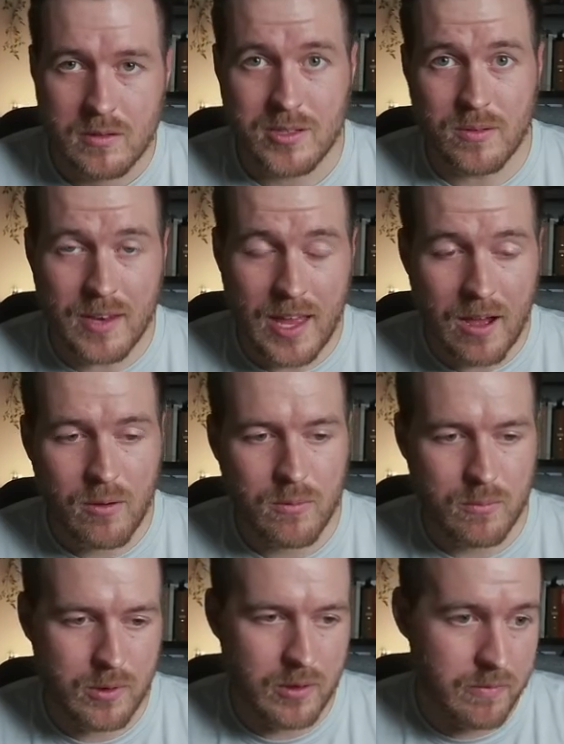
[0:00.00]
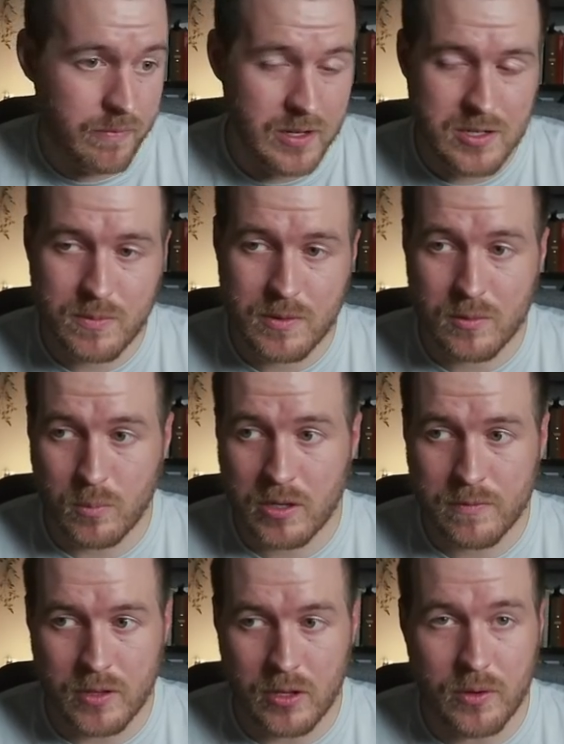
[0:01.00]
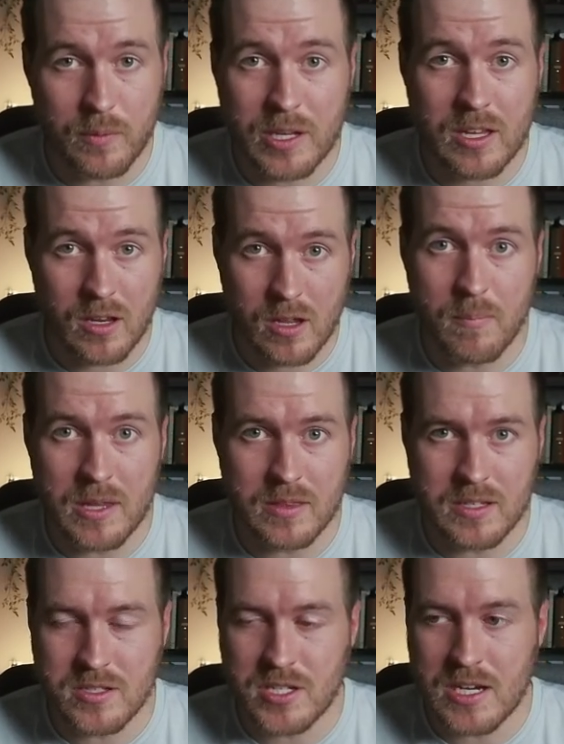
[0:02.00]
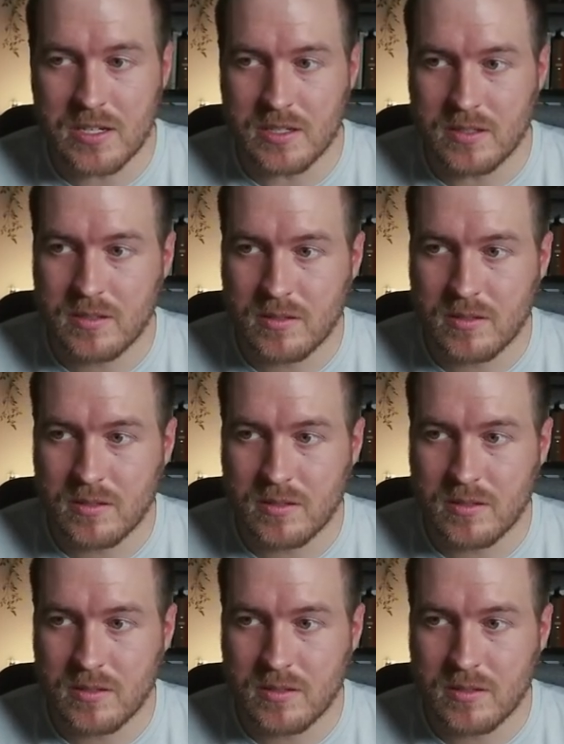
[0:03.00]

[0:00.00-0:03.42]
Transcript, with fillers: So now we're finished with the workflow and we can commit these changes.